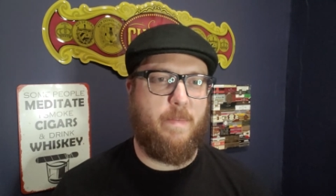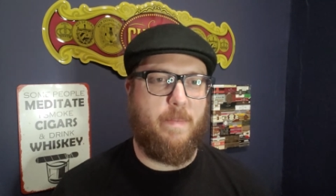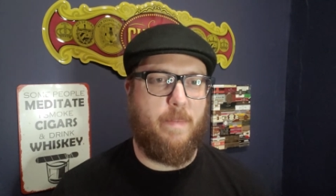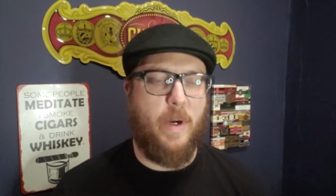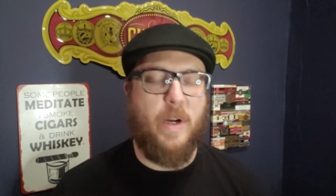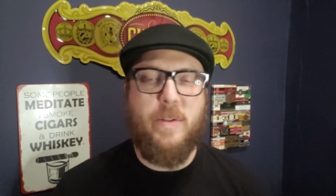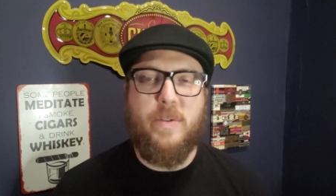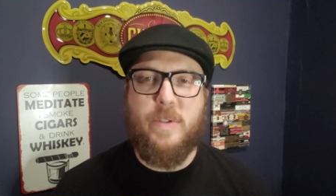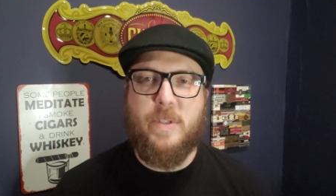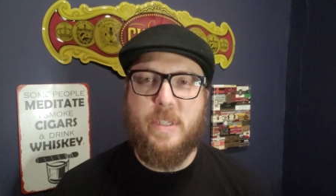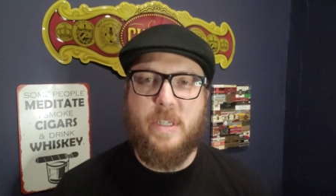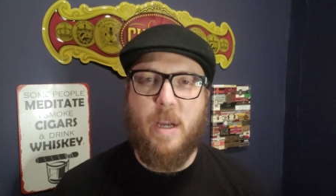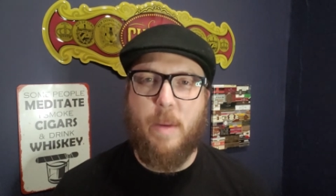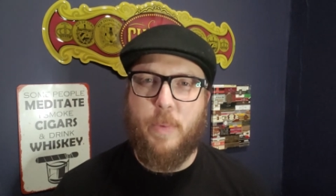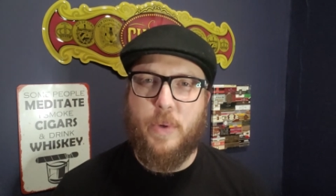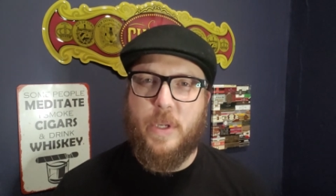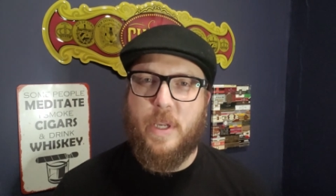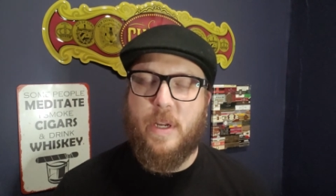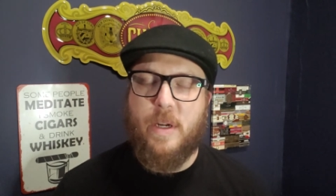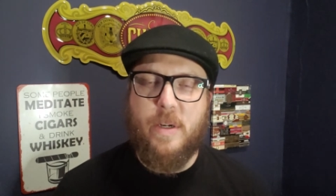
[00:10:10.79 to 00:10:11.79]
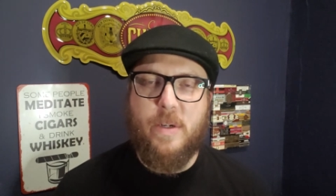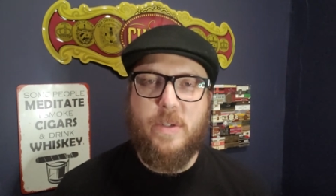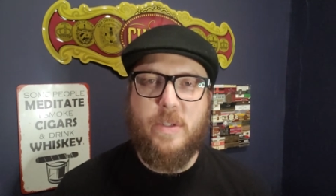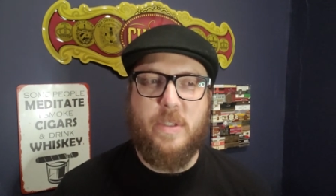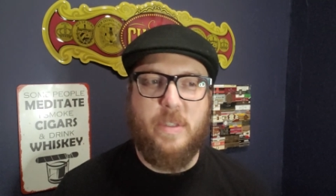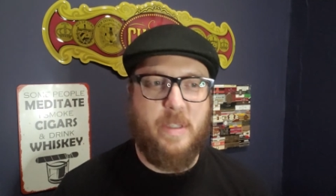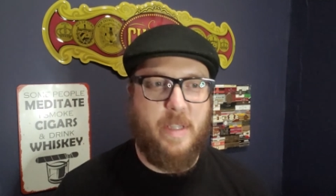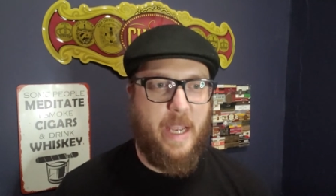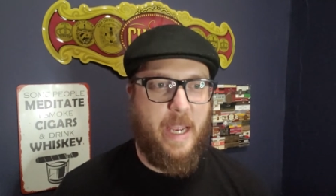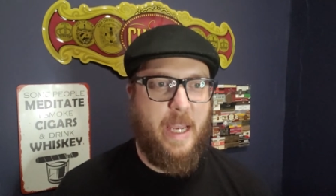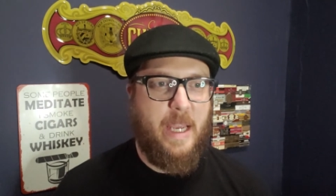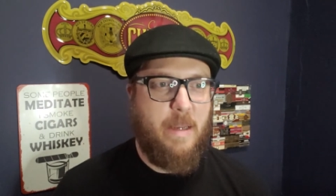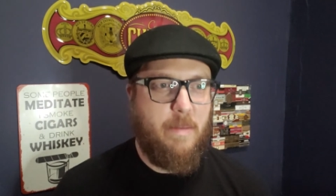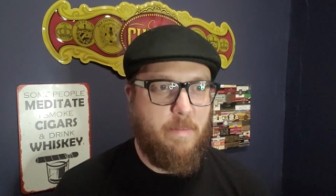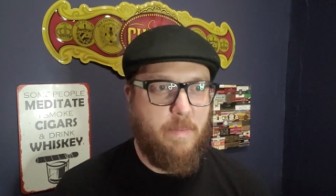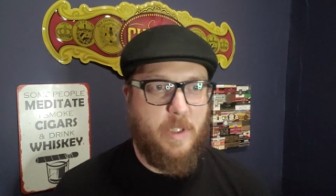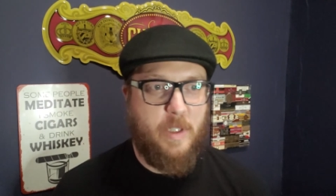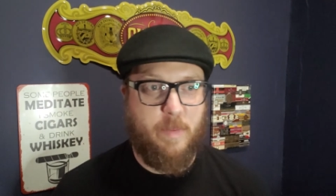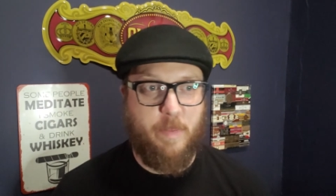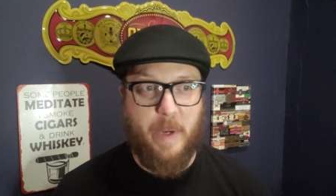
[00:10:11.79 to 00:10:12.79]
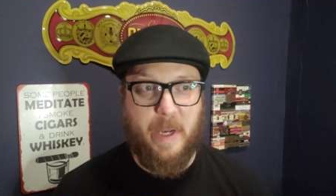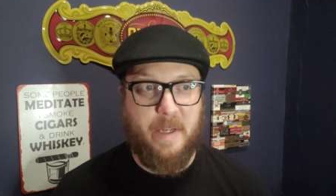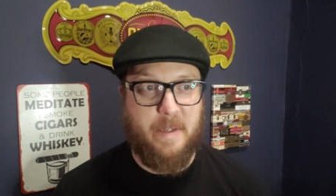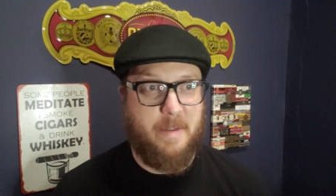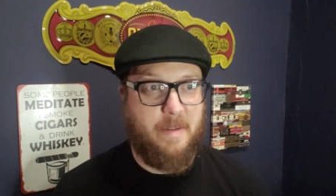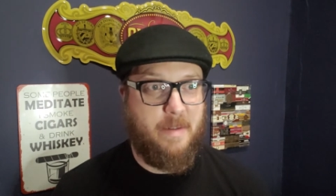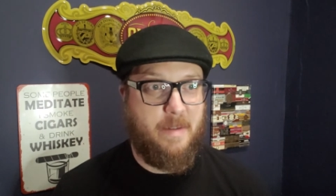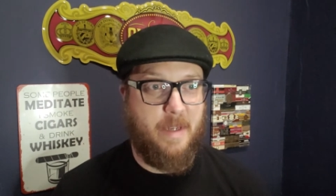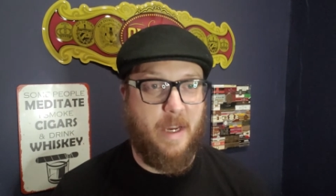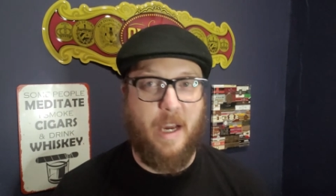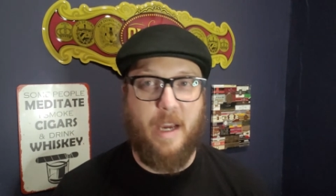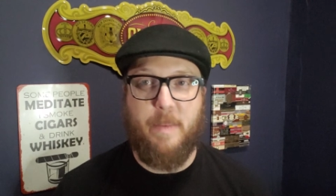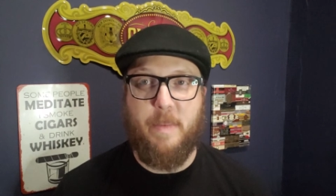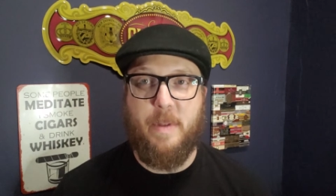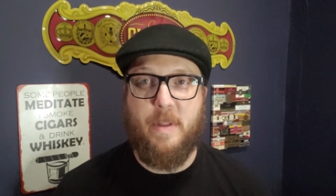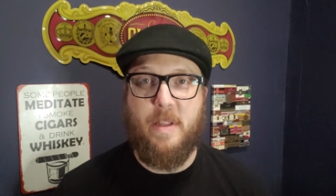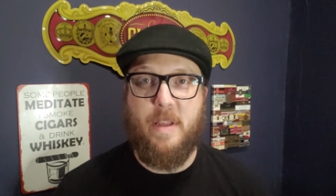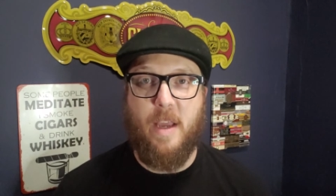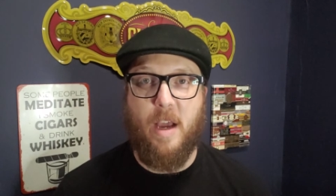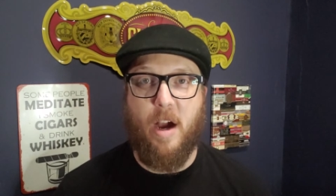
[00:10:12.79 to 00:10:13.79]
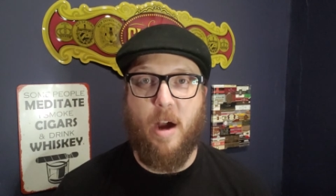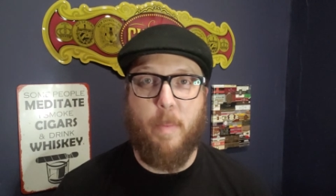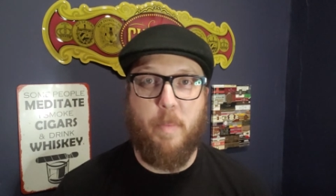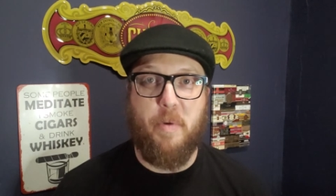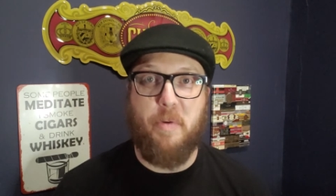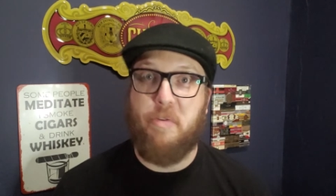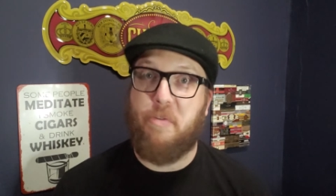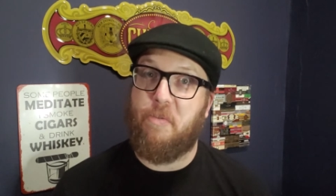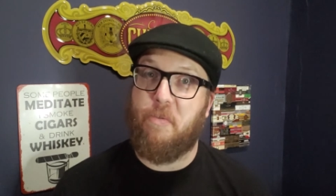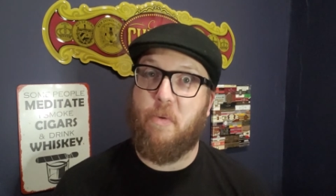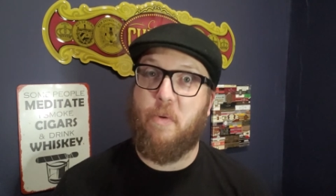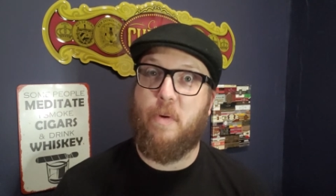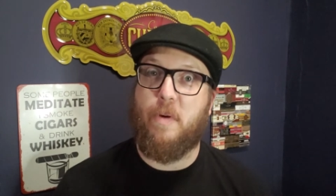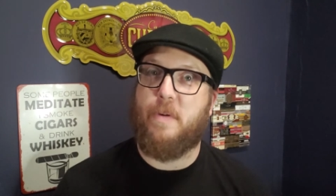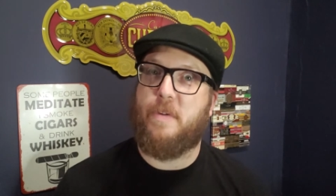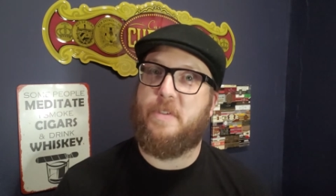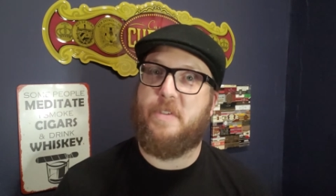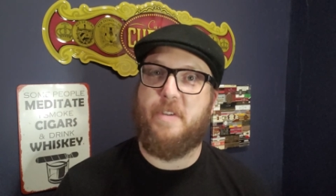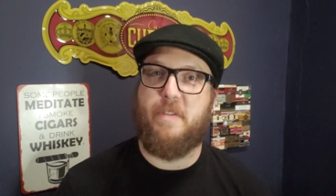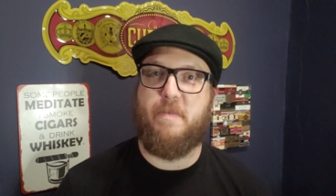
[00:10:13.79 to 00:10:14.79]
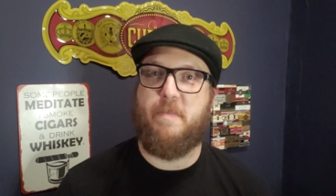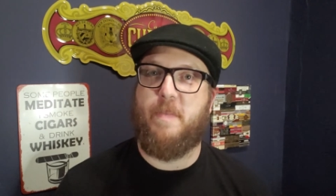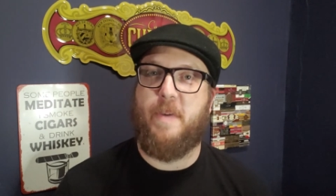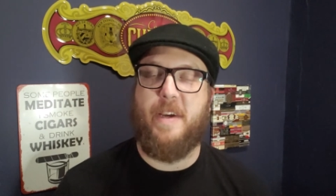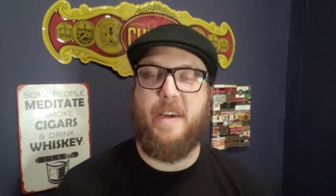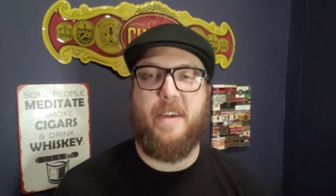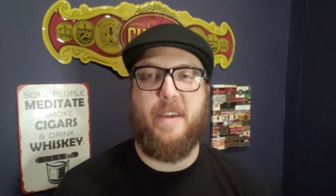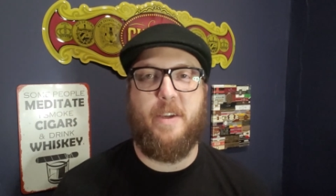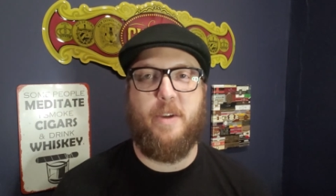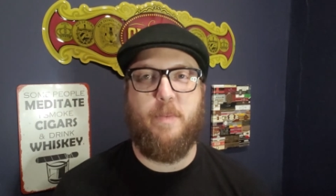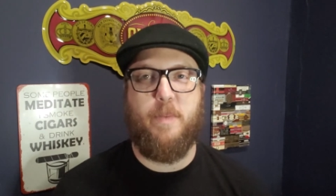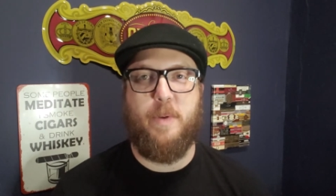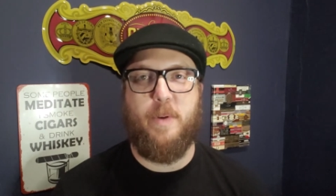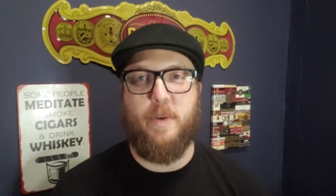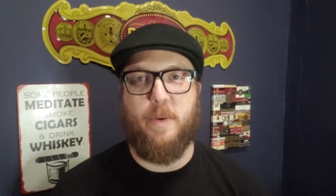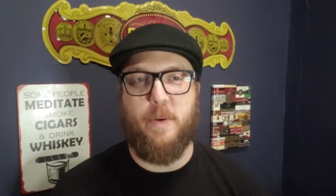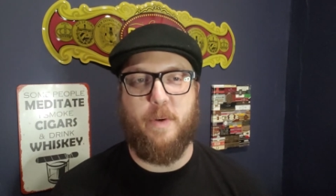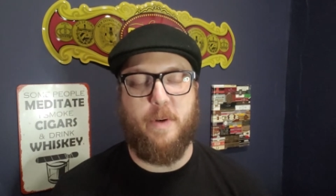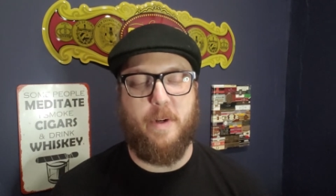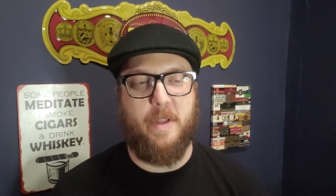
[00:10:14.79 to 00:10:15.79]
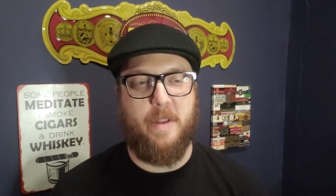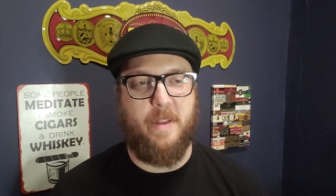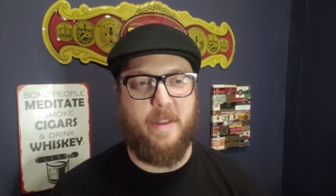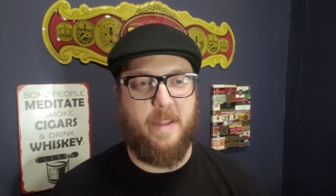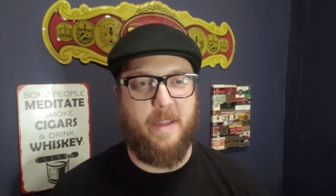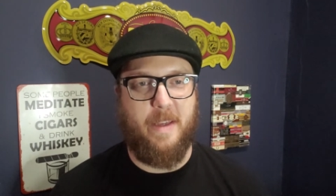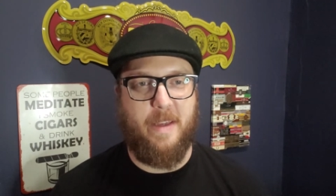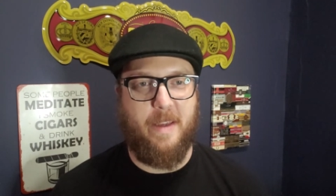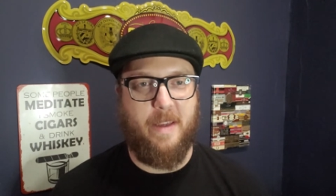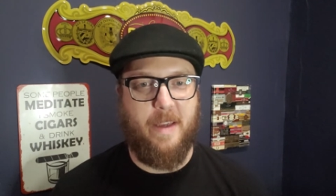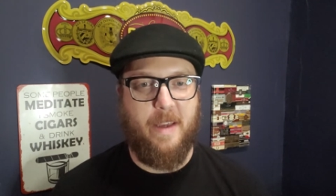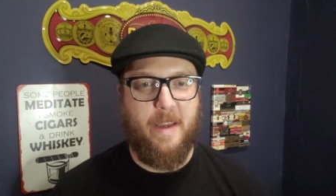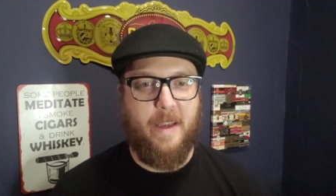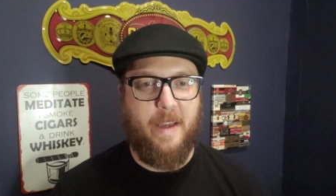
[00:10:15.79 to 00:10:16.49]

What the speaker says: months, a couple years, they spent time in the upper drawers of my humidor, in the